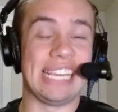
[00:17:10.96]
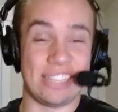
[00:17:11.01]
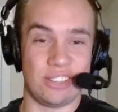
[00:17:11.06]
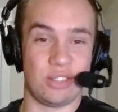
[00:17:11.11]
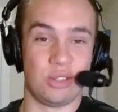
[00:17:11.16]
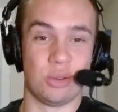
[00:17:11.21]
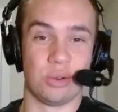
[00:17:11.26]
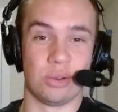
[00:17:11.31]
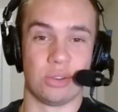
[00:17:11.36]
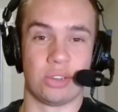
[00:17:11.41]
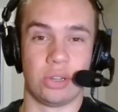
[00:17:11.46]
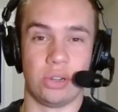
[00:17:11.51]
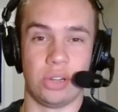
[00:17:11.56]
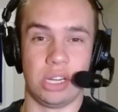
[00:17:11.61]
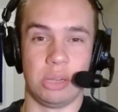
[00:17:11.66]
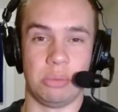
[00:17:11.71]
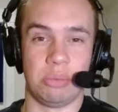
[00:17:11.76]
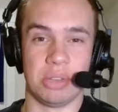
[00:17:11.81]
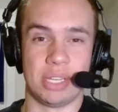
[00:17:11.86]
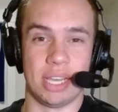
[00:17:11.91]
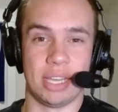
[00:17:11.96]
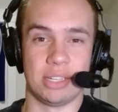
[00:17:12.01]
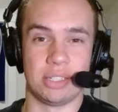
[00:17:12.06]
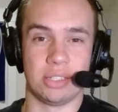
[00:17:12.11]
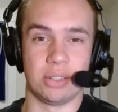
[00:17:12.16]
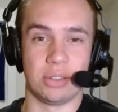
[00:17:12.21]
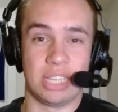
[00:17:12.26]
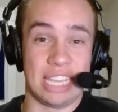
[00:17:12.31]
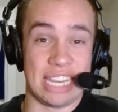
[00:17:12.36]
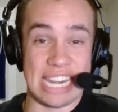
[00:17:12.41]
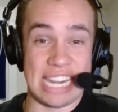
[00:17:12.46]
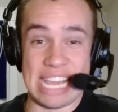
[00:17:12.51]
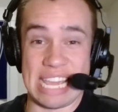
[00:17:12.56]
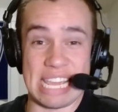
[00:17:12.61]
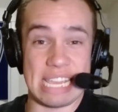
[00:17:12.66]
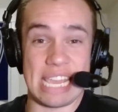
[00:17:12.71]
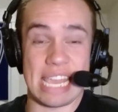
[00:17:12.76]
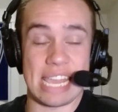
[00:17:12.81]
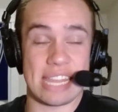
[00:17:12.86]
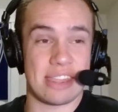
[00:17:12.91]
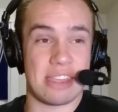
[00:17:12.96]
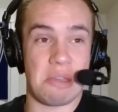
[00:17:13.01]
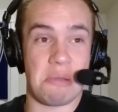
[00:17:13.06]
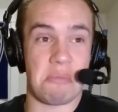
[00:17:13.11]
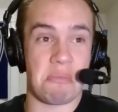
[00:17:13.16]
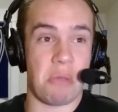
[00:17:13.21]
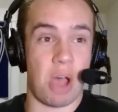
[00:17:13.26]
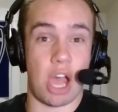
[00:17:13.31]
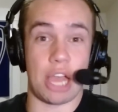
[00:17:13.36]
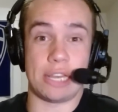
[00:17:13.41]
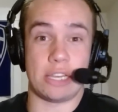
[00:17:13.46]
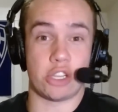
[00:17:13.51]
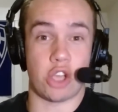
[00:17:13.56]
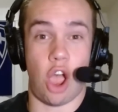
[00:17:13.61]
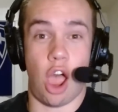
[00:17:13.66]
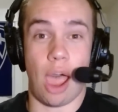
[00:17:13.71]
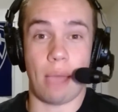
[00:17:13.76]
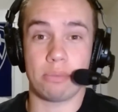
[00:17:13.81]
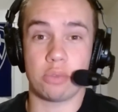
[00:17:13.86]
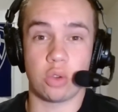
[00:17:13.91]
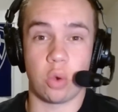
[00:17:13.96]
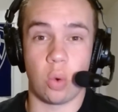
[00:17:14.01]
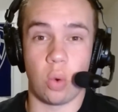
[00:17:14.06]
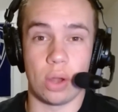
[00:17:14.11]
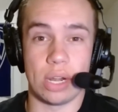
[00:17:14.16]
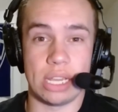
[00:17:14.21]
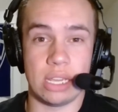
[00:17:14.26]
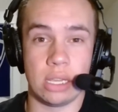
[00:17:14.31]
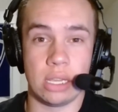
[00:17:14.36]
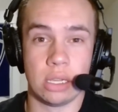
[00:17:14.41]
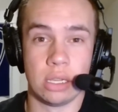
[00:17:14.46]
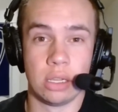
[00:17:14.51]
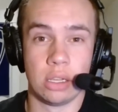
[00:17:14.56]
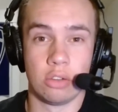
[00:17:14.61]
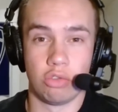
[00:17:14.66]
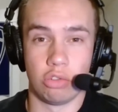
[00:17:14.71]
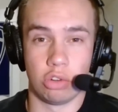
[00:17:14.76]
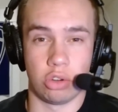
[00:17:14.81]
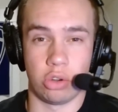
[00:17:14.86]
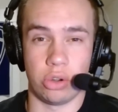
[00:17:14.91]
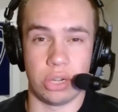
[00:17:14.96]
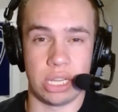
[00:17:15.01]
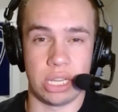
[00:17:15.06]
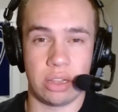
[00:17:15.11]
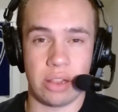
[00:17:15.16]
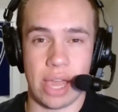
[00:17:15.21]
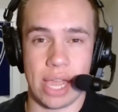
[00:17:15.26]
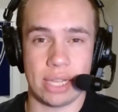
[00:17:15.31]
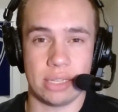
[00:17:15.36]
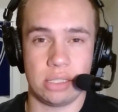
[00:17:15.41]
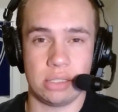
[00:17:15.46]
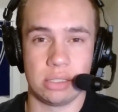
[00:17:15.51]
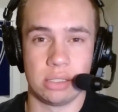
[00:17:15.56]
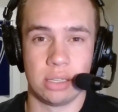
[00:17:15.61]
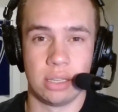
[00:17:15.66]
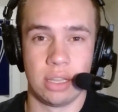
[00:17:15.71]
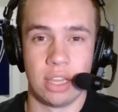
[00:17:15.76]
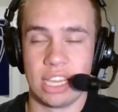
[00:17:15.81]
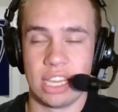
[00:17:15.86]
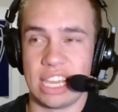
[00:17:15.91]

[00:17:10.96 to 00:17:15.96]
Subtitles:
is the recruiting potential? Can he get them a top 20 recruiting class?